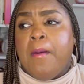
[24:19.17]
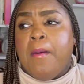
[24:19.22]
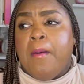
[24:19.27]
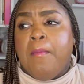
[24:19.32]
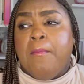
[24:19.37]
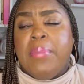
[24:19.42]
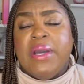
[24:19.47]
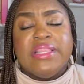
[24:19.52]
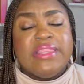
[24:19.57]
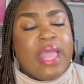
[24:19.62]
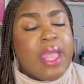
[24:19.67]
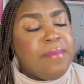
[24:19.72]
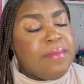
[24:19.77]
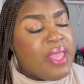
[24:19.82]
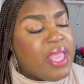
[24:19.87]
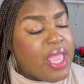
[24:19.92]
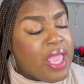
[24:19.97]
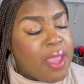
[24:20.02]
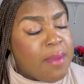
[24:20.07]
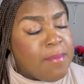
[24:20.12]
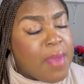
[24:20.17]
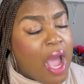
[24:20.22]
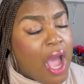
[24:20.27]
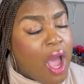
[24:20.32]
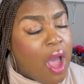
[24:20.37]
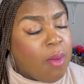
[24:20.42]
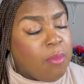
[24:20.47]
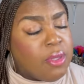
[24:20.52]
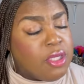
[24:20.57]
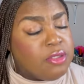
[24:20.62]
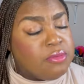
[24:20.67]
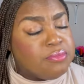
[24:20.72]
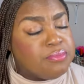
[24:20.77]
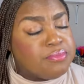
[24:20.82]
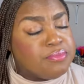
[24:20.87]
But that man, Mama,